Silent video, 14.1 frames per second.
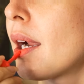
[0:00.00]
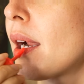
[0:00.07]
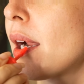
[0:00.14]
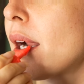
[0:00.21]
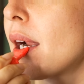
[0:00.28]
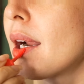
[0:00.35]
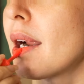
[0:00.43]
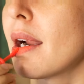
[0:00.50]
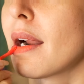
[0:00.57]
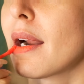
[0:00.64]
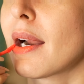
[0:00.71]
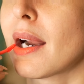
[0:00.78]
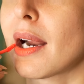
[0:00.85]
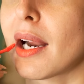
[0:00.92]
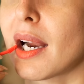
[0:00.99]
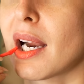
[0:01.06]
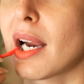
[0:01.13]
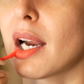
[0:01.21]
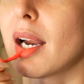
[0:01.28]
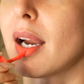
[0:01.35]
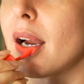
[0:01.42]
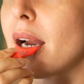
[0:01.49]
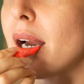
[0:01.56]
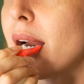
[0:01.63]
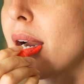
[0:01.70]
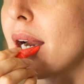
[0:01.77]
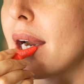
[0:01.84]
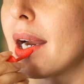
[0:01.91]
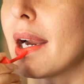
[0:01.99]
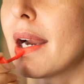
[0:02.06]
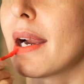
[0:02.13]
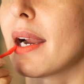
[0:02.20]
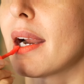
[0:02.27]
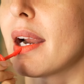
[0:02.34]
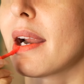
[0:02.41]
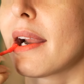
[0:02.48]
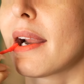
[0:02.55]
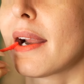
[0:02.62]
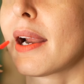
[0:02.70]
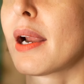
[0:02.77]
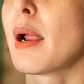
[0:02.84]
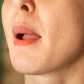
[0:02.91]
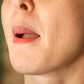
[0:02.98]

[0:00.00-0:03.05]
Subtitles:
full K-drama vibes, okay? If you want that, like, you know,